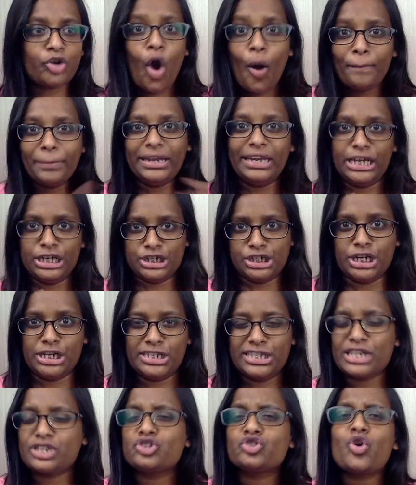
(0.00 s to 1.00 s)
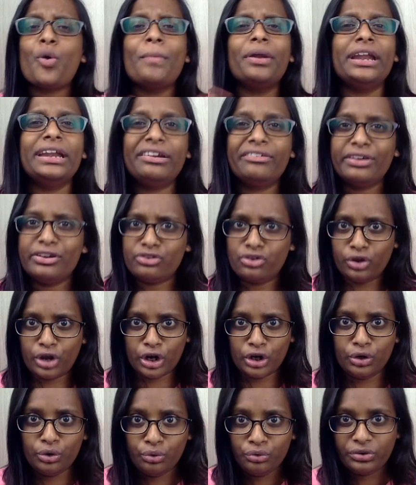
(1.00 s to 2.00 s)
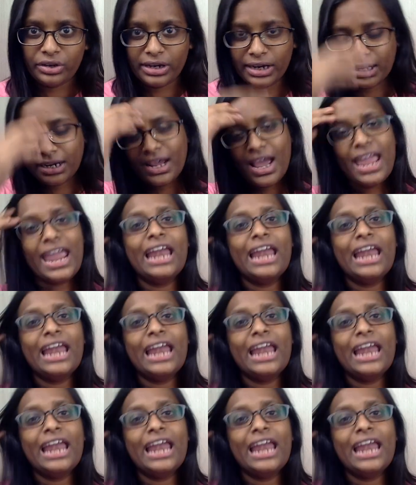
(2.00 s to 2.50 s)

combinations. There's so many ingredients you can use in it.